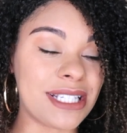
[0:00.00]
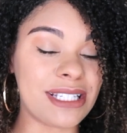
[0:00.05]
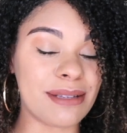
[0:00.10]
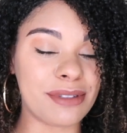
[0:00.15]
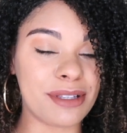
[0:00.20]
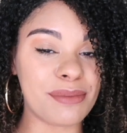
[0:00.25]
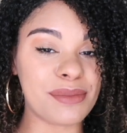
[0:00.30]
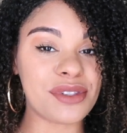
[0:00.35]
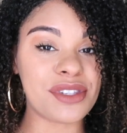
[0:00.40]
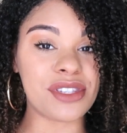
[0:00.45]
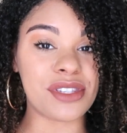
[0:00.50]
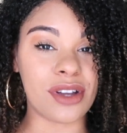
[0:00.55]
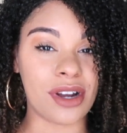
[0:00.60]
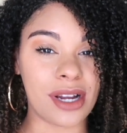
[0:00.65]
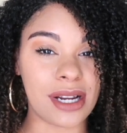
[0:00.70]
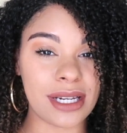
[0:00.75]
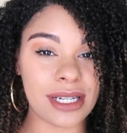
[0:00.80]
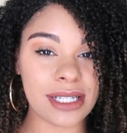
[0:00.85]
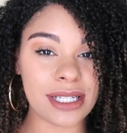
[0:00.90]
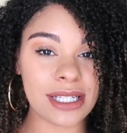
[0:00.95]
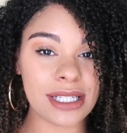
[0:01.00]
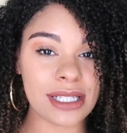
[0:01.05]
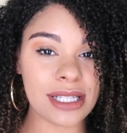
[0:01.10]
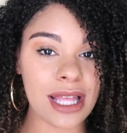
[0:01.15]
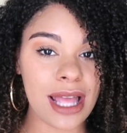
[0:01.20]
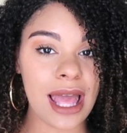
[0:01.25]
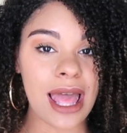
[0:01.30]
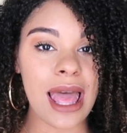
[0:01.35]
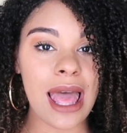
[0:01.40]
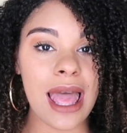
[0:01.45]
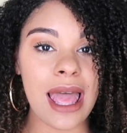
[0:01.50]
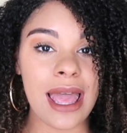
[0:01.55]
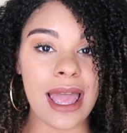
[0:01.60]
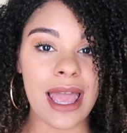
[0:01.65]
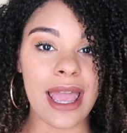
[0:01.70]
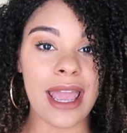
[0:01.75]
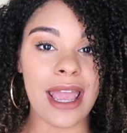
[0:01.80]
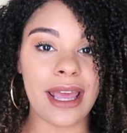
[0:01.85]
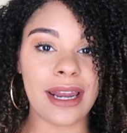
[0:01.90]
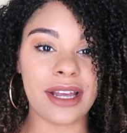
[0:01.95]
symptoms started
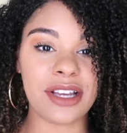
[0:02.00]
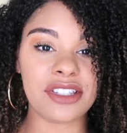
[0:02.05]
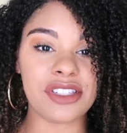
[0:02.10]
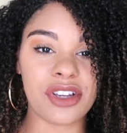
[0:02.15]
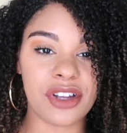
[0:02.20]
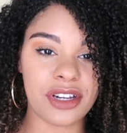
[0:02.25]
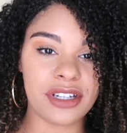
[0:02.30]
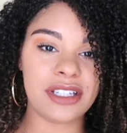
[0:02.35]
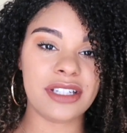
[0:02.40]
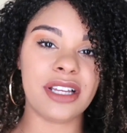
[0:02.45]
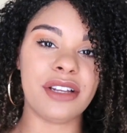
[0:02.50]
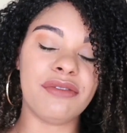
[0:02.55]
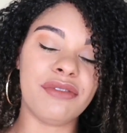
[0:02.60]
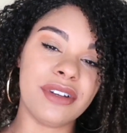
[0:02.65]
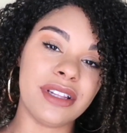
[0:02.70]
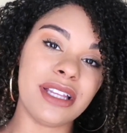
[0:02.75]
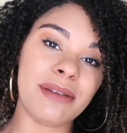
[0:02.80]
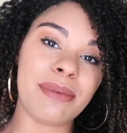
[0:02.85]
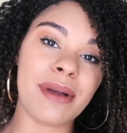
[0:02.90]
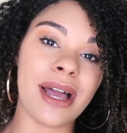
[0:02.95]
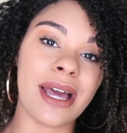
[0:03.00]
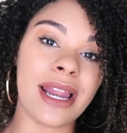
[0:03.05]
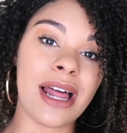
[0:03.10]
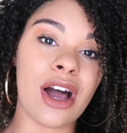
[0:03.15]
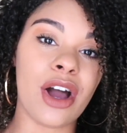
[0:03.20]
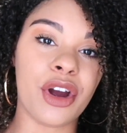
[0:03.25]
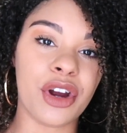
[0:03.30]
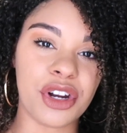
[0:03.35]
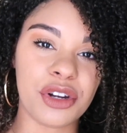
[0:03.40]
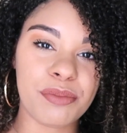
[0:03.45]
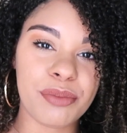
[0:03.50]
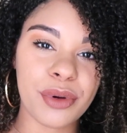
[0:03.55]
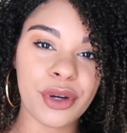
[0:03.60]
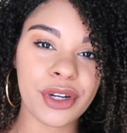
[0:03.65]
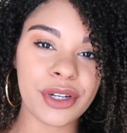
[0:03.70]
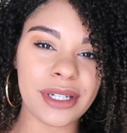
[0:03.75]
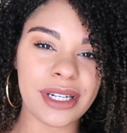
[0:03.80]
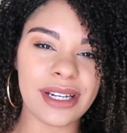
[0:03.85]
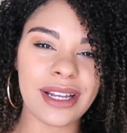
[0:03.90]
and I started to get really bad heartburn,